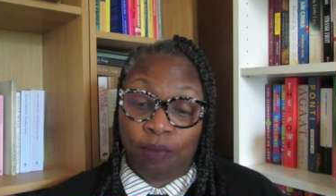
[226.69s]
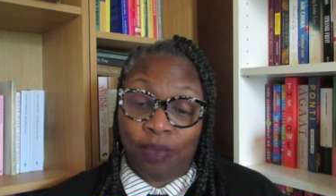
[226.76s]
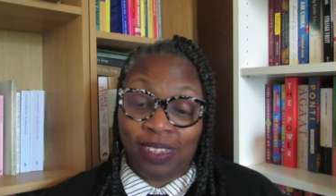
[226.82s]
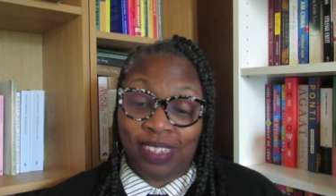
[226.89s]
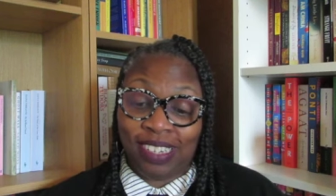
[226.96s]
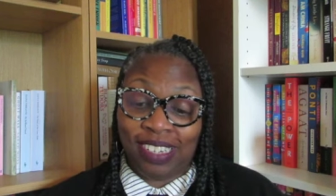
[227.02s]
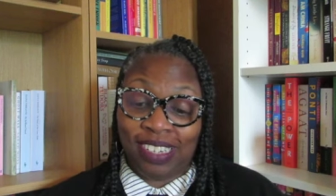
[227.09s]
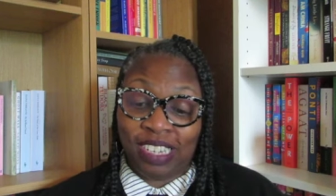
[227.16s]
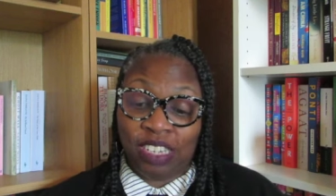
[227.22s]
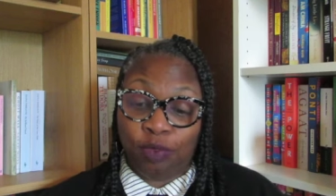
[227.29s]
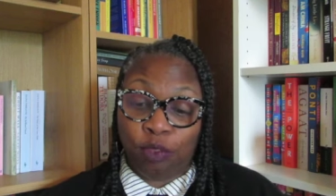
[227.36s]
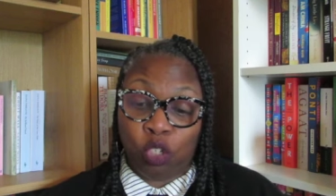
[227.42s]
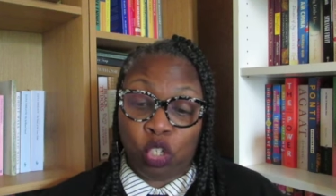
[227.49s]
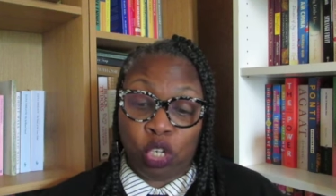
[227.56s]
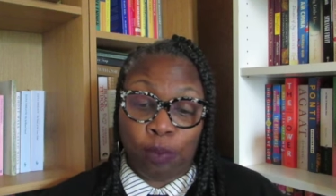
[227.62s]
the
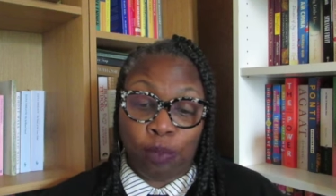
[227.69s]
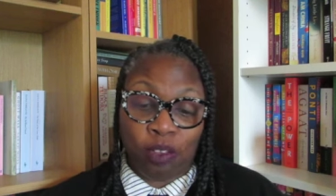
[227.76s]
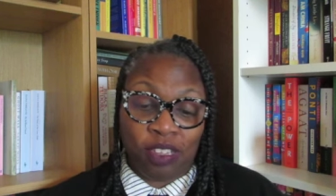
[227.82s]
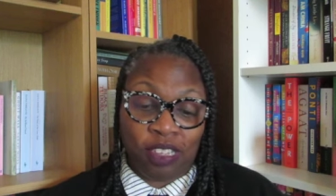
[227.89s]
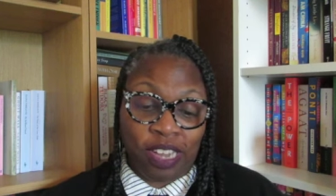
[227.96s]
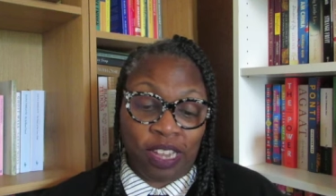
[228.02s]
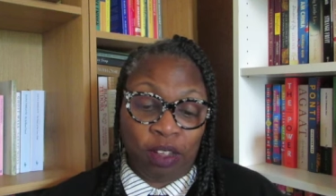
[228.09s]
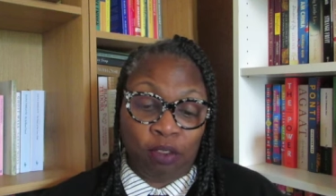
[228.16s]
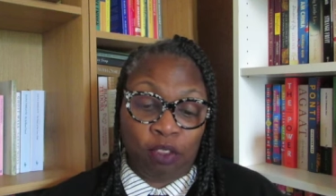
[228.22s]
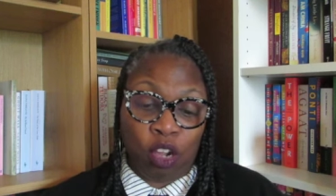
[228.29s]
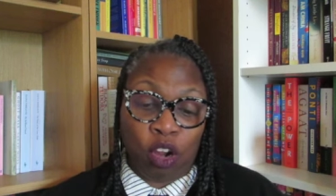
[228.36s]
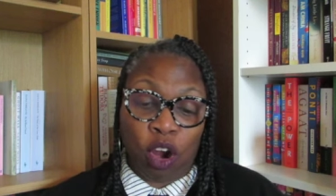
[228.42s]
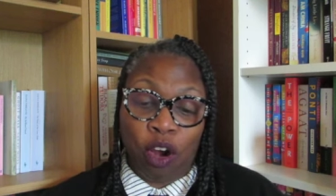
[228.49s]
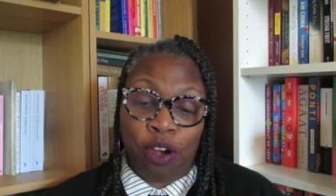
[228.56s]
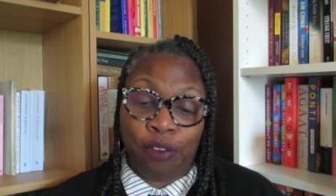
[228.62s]
successful jumble sale, the
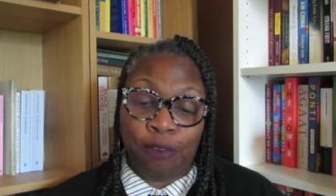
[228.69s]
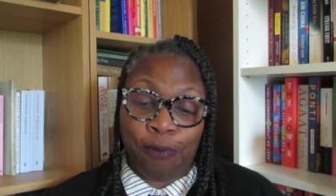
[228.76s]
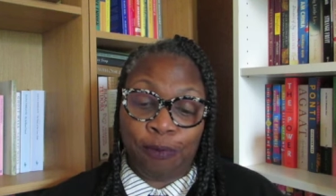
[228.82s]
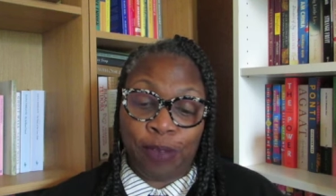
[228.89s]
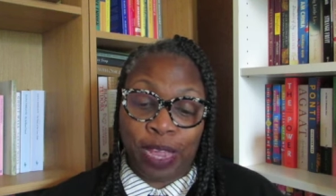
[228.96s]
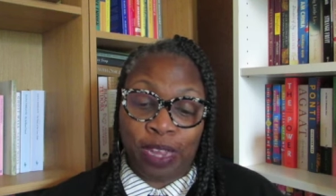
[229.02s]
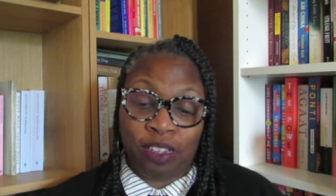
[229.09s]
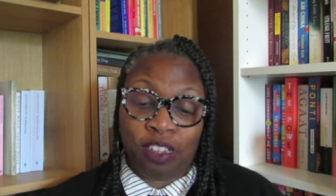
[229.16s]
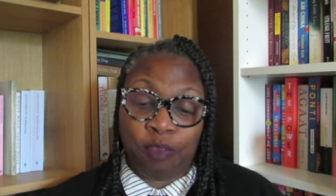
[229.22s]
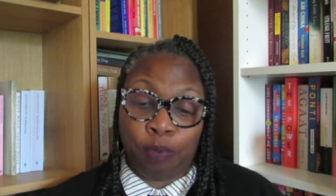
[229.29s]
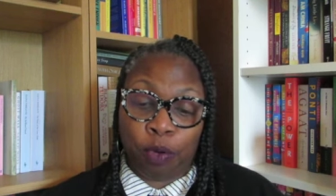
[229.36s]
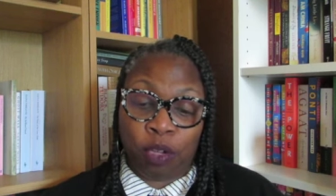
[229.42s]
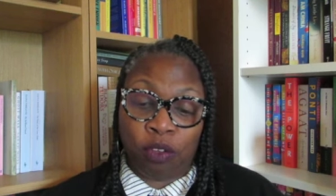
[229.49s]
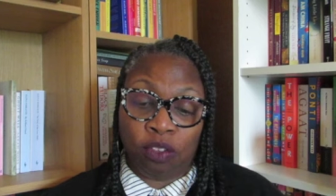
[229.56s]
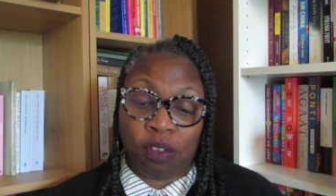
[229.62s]
garden fete
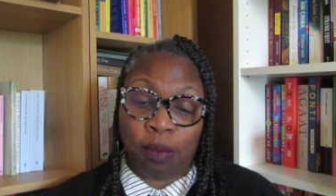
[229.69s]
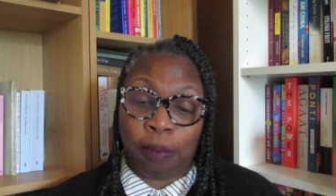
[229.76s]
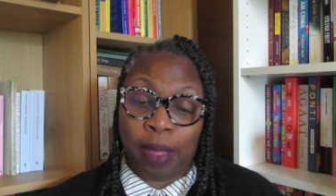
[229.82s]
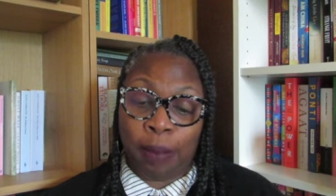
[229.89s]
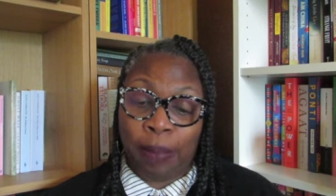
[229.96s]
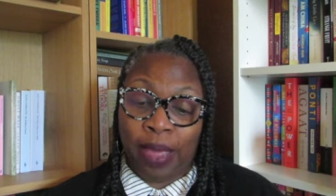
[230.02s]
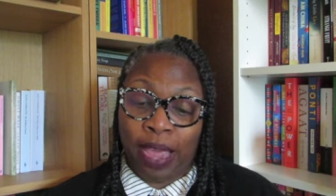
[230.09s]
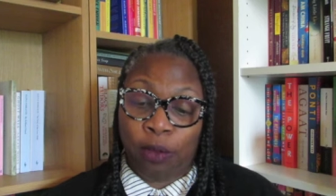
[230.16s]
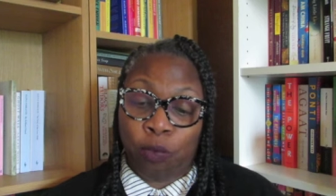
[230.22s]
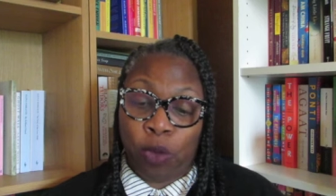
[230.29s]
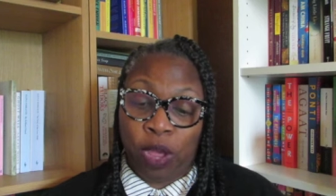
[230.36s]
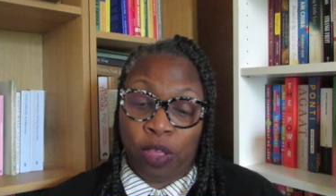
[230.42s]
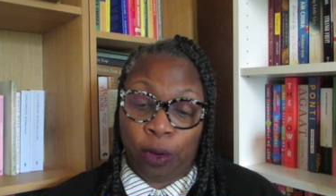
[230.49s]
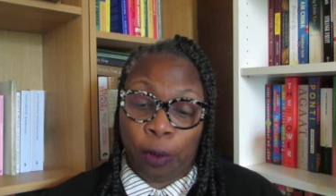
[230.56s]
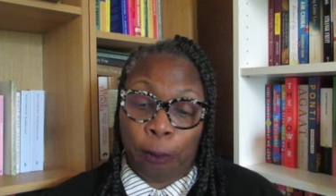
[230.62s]
spoilt by bad
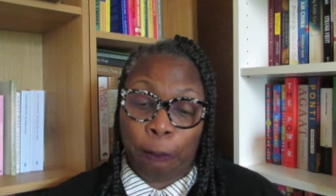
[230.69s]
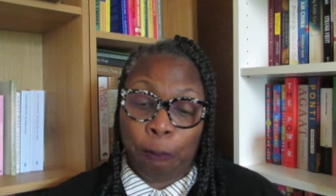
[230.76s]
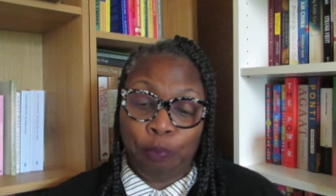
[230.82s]
weather.